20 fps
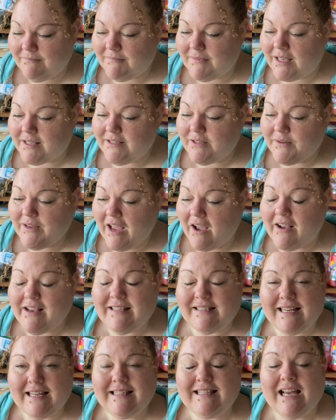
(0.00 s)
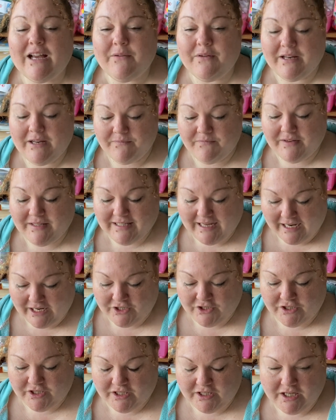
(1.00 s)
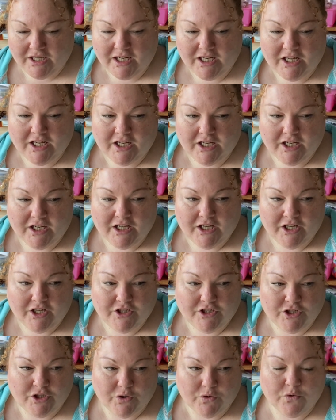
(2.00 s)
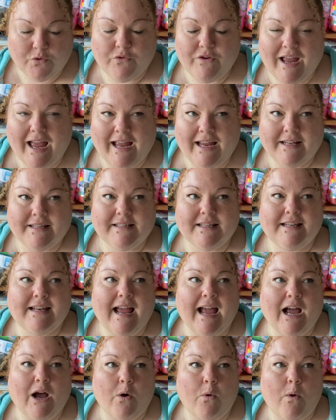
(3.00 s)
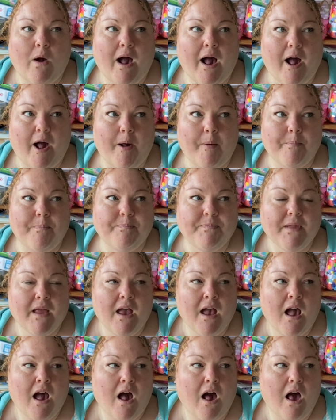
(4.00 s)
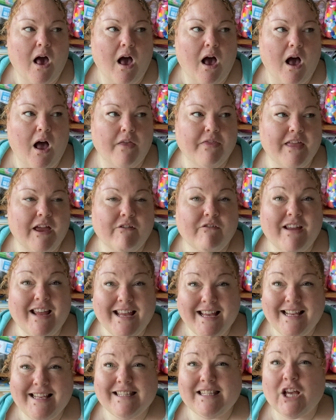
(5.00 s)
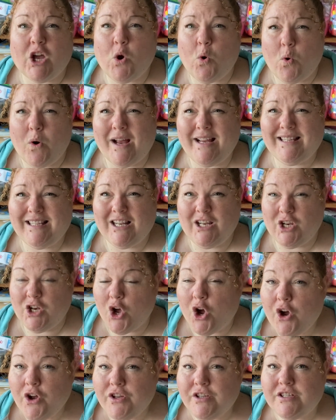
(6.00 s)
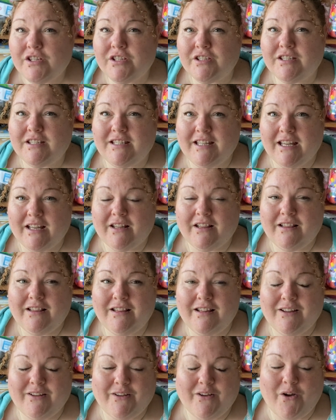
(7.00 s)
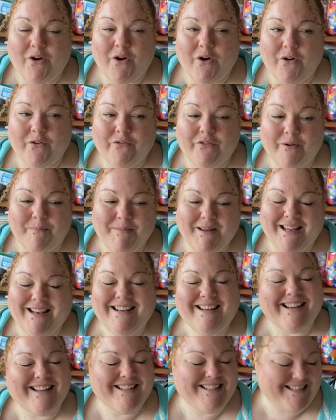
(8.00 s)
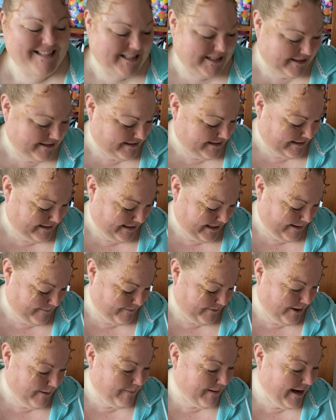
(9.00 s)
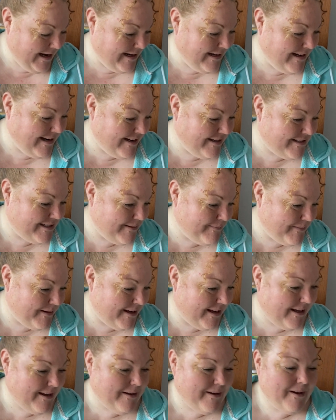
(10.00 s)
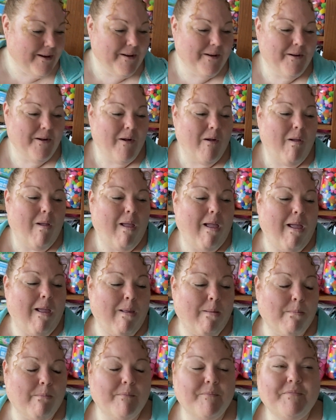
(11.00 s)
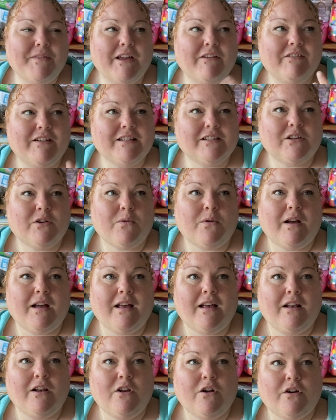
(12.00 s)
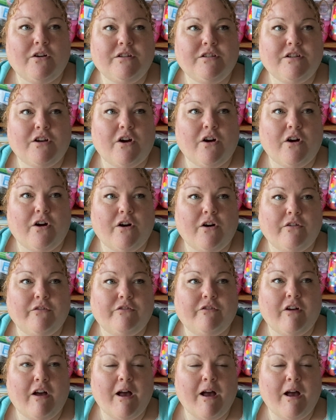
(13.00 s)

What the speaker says: So yeah, I set out an invitation to create. Now, there is quite a lot still of, I'm being nudged under the table. Are you playing nudgy me? There is quite a lot of